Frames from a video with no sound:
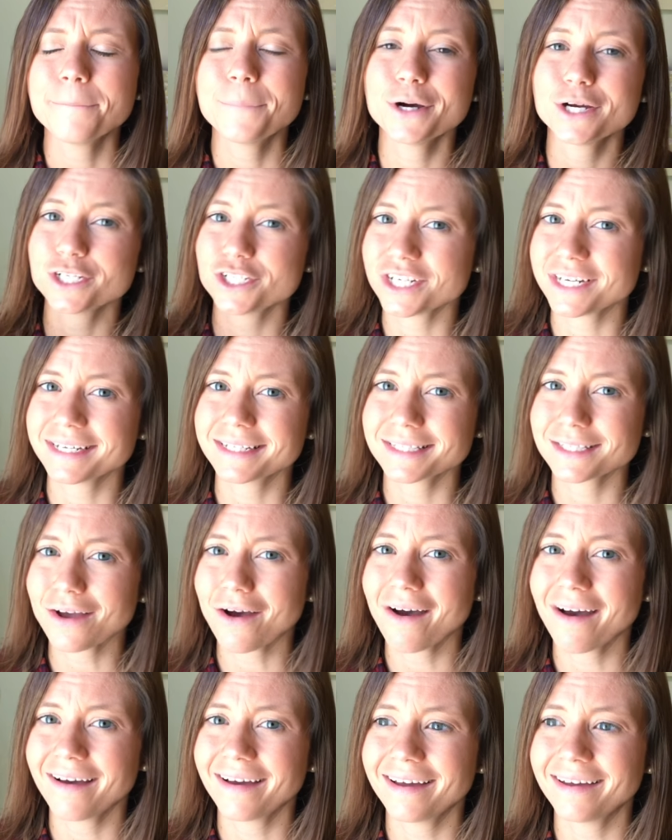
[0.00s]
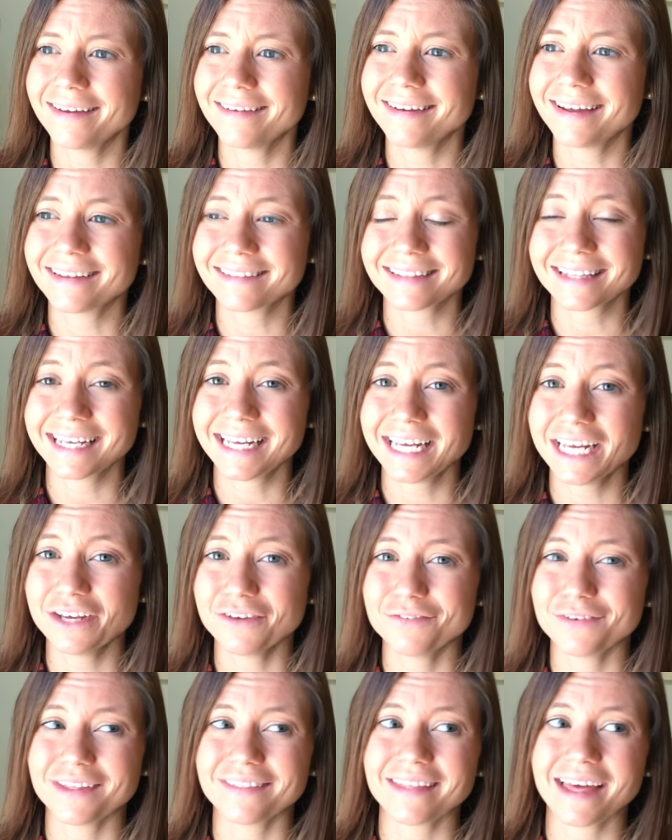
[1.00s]
put jeans on and
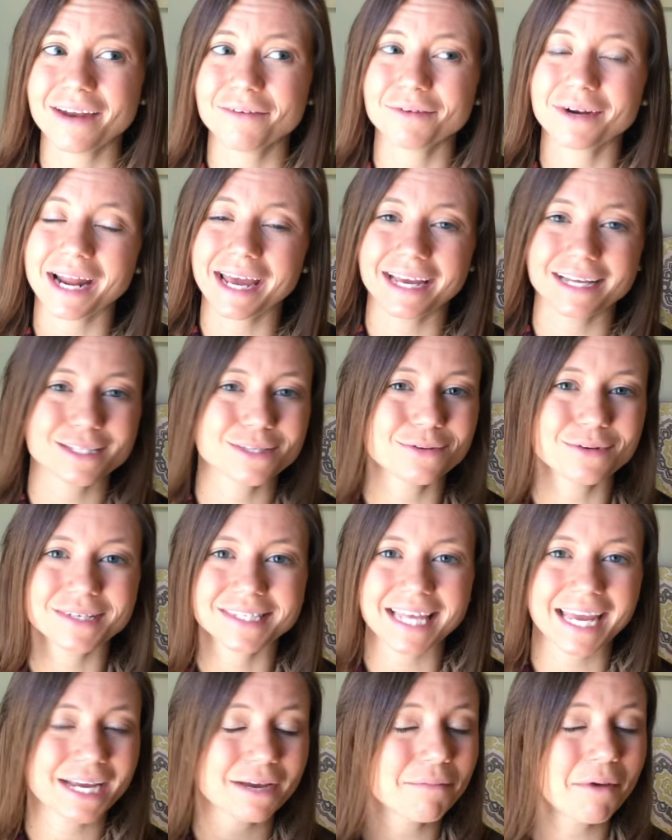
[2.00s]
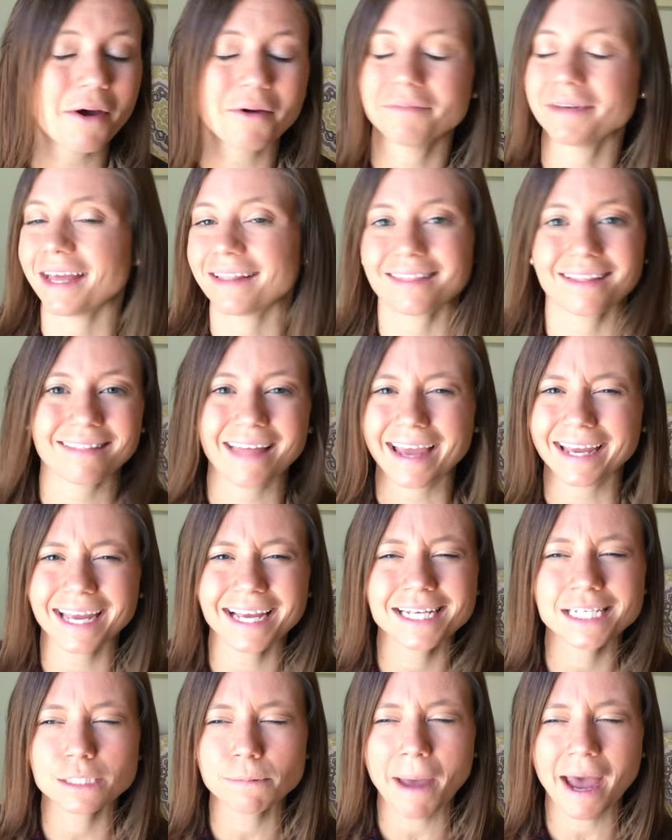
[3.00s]
leave, and then as soon as I come home, get the
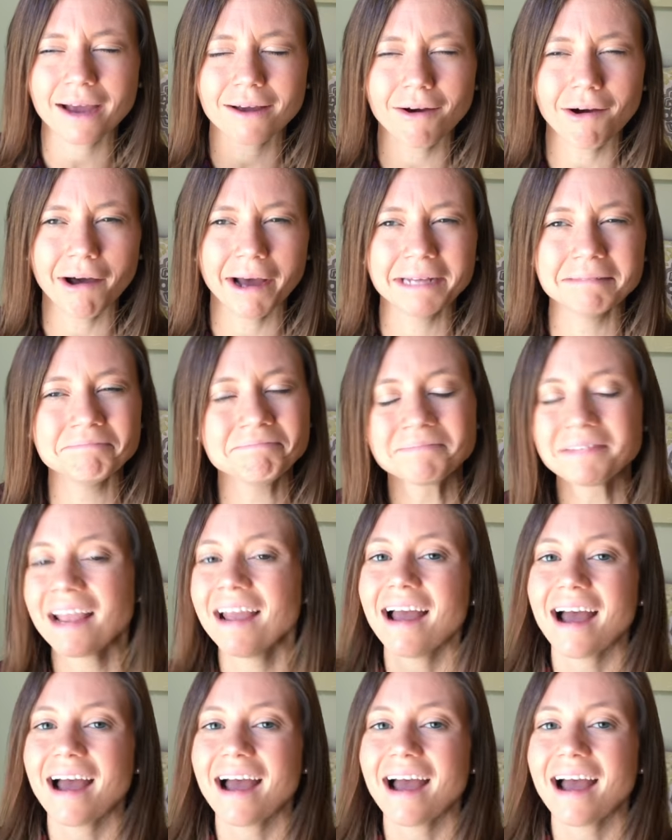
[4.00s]
leggings back on.